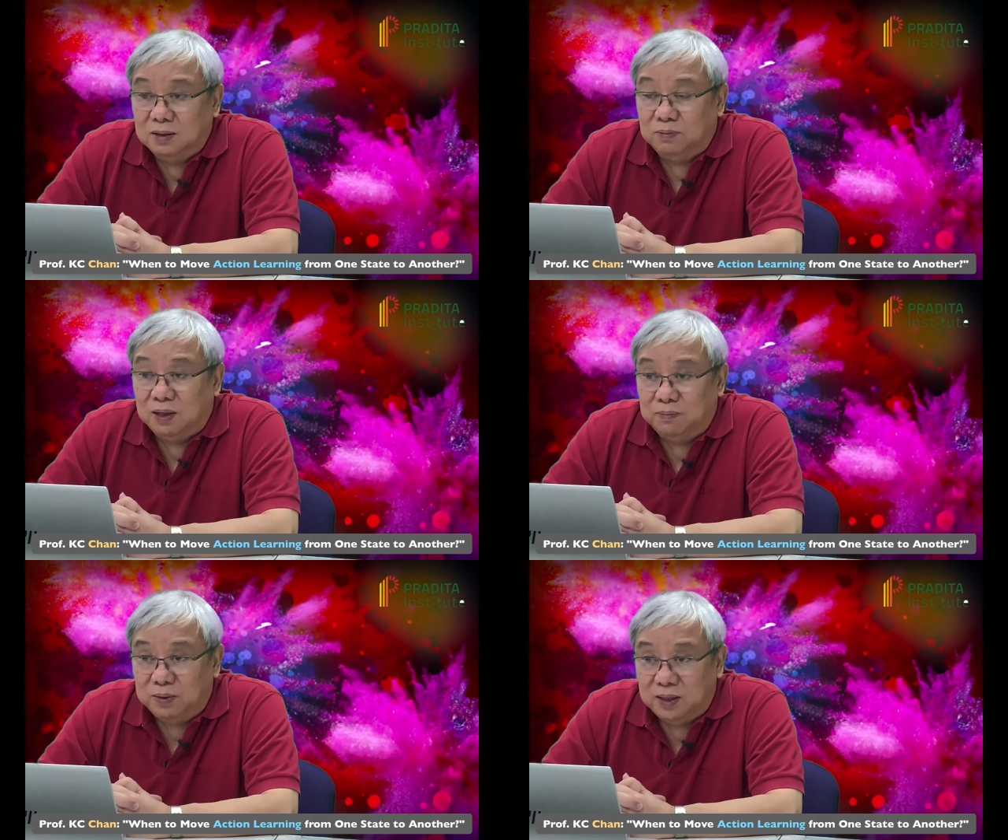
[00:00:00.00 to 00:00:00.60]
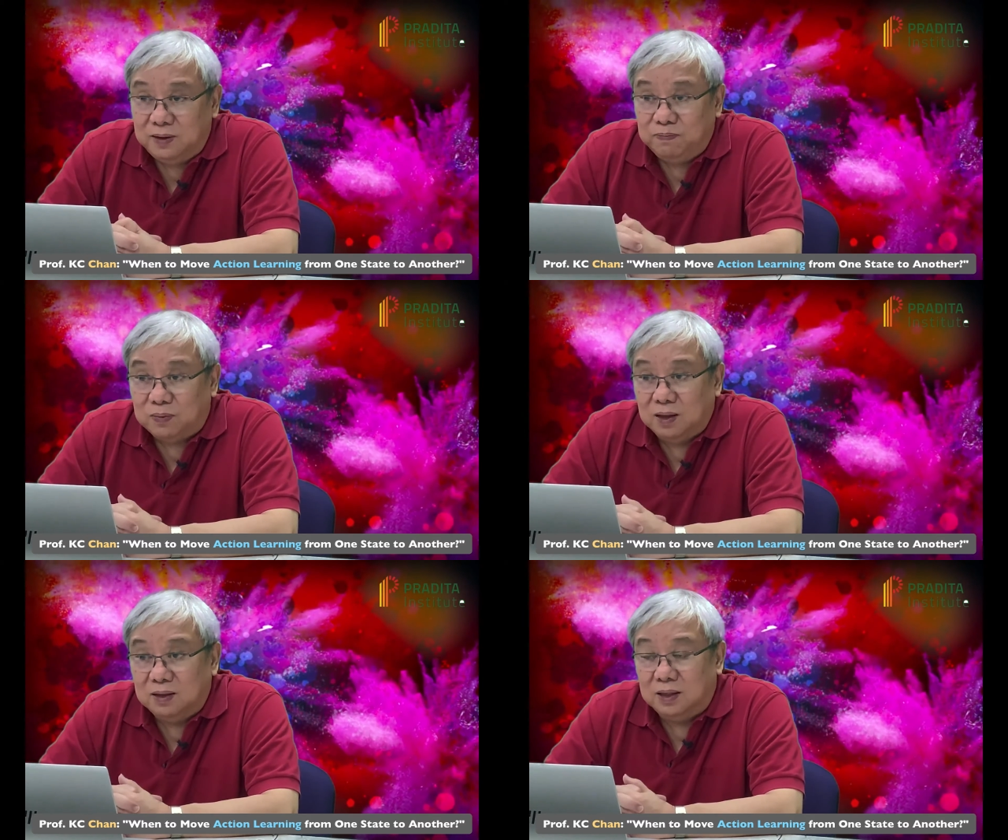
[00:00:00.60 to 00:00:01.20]
Maybe
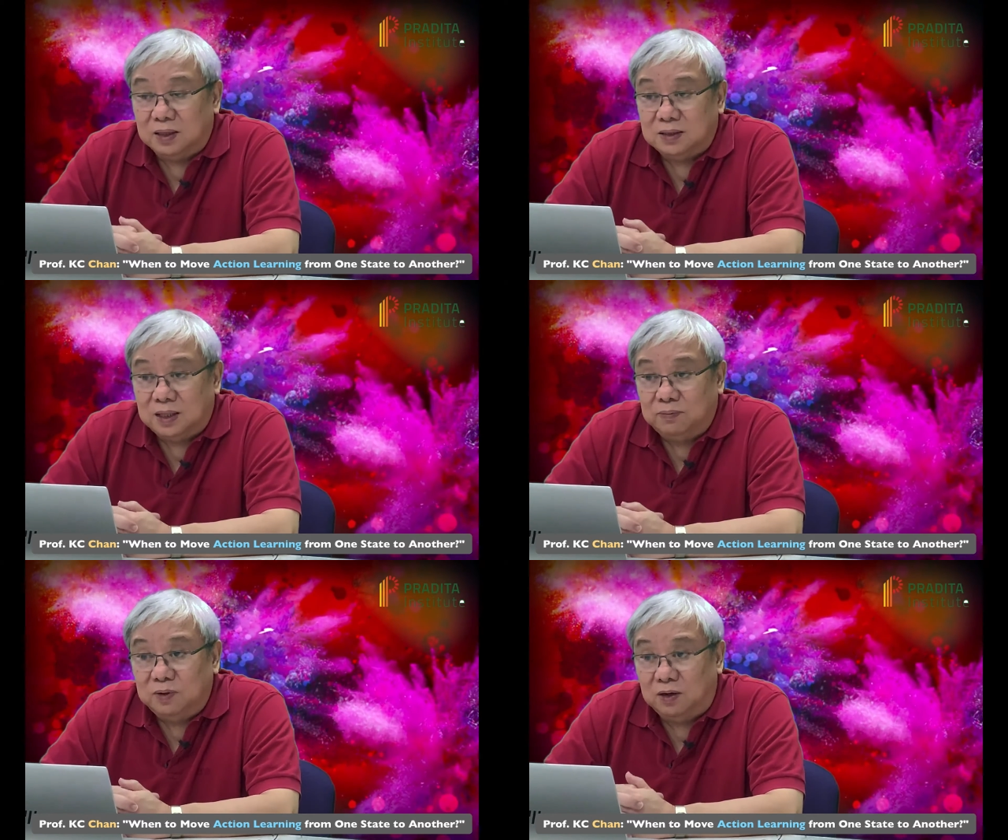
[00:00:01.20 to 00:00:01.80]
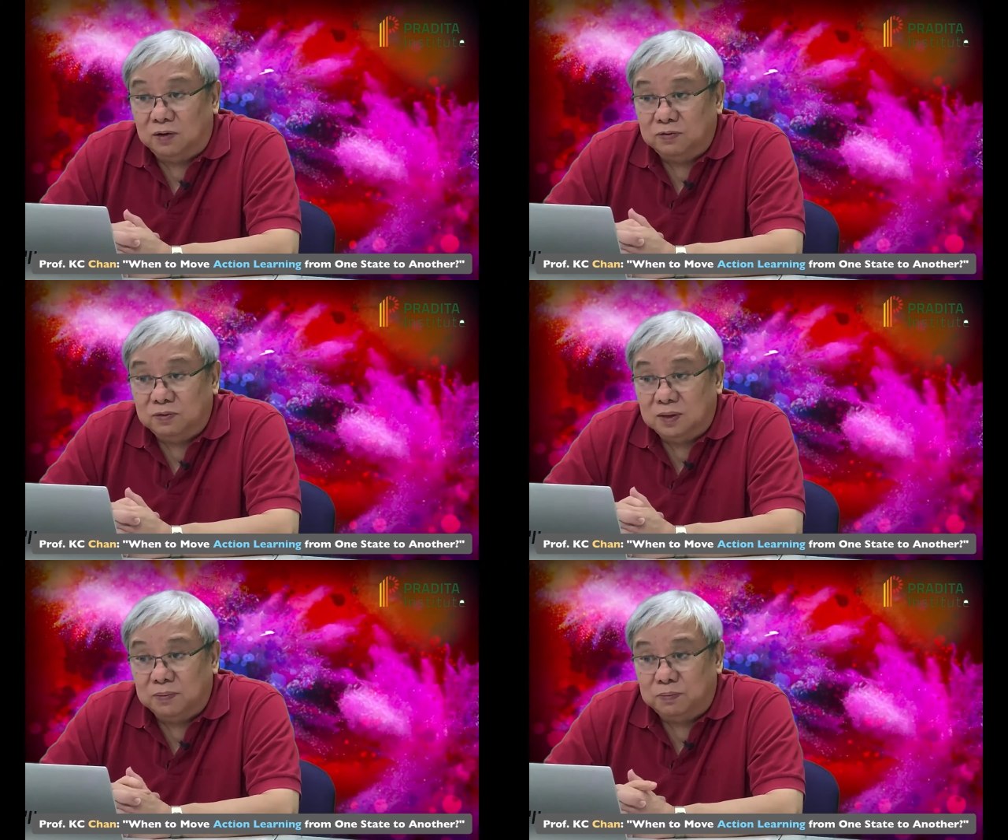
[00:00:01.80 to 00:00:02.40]
there's some of the